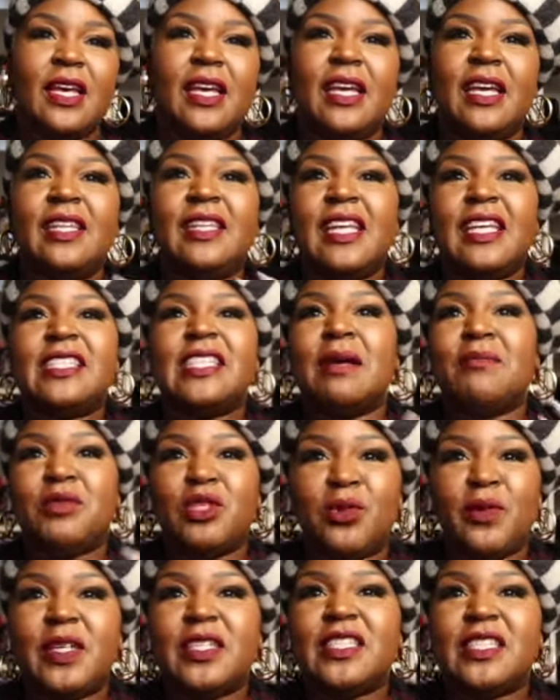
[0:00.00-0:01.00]
Unless I'm
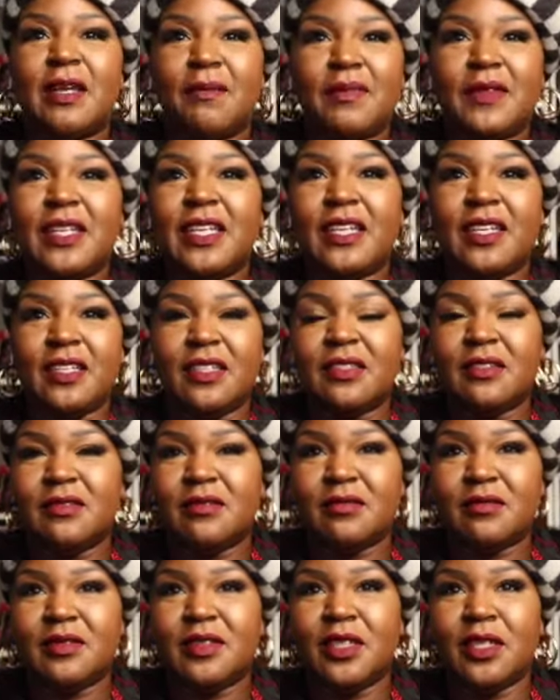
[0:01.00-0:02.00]
doing something,
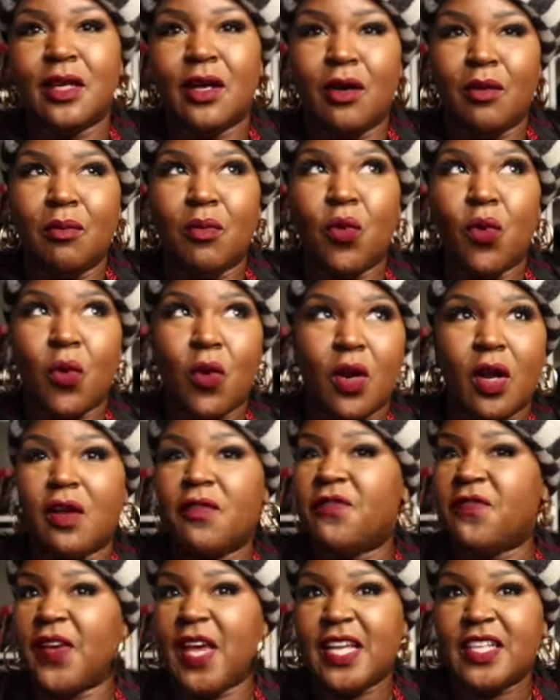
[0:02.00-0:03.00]
you know,
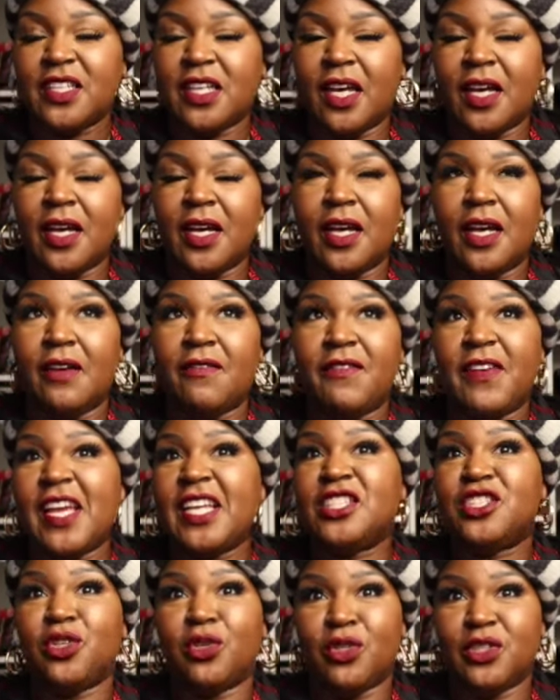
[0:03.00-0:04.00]
more a
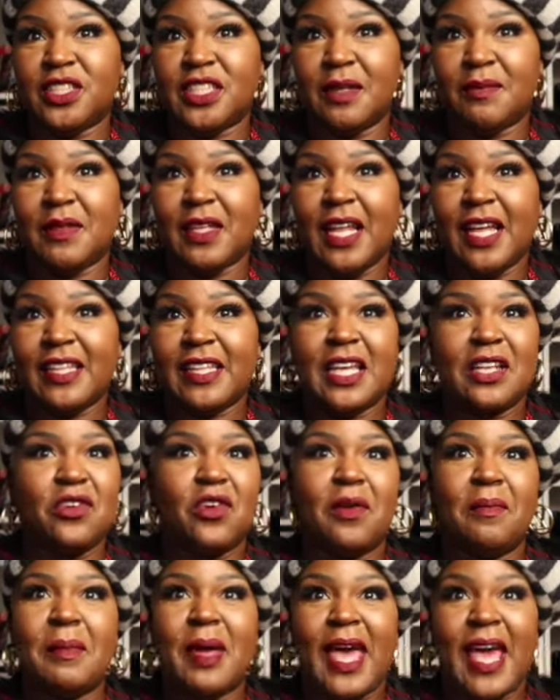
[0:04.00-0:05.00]
facial or something like that,
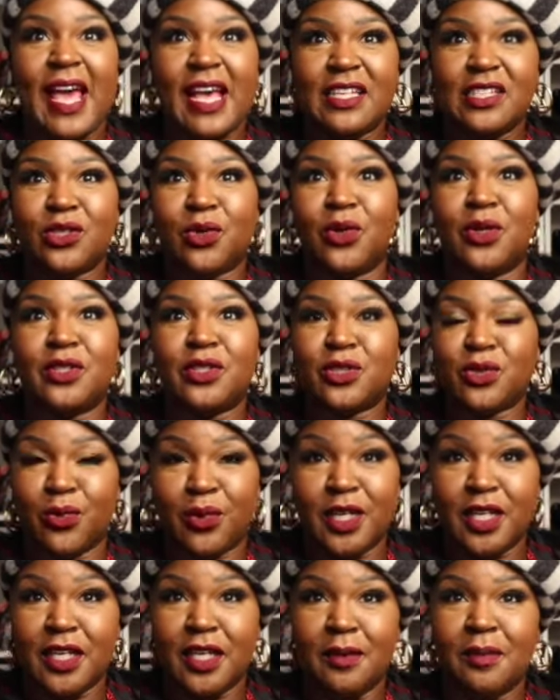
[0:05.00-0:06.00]
or a mask or a
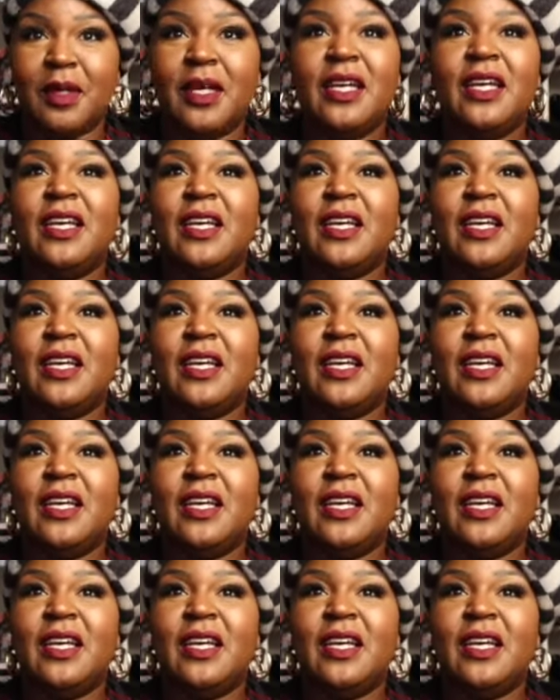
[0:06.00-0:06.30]
scrub.